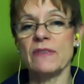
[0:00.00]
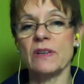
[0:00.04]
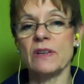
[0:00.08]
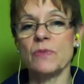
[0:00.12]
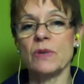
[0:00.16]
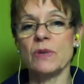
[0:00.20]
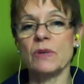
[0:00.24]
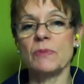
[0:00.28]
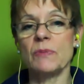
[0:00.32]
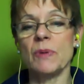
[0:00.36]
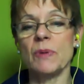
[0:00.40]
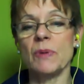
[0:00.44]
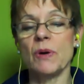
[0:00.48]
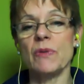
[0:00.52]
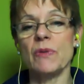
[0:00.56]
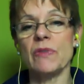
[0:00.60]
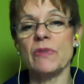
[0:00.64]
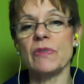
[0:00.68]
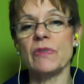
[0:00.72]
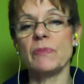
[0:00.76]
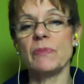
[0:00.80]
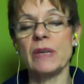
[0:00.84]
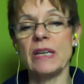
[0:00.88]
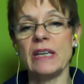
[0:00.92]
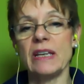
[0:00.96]
We'll
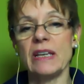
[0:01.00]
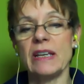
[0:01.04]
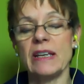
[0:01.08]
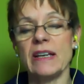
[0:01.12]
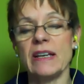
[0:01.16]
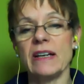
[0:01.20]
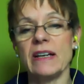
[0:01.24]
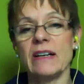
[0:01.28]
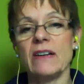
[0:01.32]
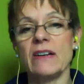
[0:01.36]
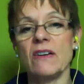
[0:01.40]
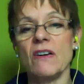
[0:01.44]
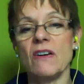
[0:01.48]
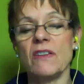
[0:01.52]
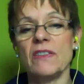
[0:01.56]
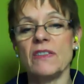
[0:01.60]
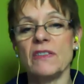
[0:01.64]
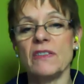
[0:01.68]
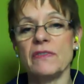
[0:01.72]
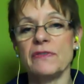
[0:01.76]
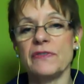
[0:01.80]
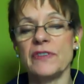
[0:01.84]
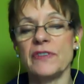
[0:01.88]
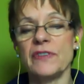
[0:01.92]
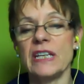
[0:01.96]
both be on the
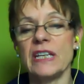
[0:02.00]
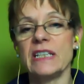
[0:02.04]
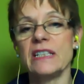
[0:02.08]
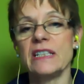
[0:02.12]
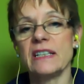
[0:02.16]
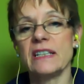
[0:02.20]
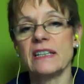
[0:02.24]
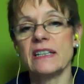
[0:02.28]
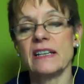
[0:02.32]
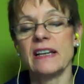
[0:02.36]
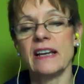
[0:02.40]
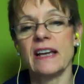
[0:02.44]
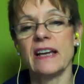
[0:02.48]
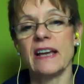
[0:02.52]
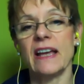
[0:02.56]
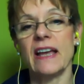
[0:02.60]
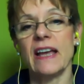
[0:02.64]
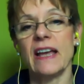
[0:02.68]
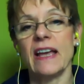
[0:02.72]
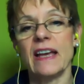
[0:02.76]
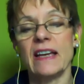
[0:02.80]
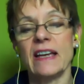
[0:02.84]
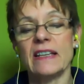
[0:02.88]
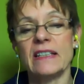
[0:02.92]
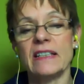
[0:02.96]
feed
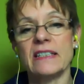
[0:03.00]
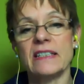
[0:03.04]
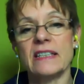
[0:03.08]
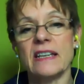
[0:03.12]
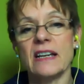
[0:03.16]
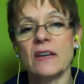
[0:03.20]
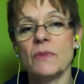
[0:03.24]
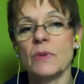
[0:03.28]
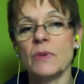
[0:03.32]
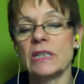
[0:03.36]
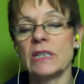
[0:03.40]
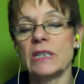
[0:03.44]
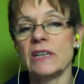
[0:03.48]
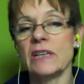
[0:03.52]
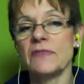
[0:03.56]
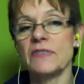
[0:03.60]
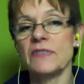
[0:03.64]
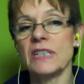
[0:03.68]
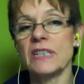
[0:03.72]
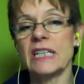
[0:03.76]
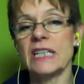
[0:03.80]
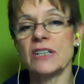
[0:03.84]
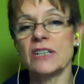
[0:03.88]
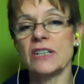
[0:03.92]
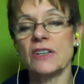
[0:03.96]
and would love
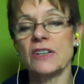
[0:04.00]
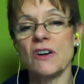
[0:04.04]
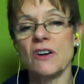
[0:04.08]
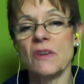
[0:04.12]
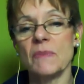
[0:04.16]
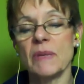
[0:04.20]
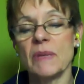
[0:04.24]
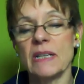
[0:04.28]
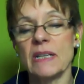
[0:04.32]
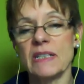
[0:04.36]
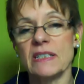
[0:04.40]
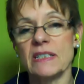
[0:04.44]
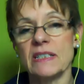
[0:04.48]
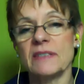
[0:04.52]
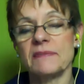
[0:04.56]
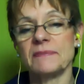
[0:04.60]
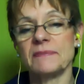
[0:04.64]
to hear comments.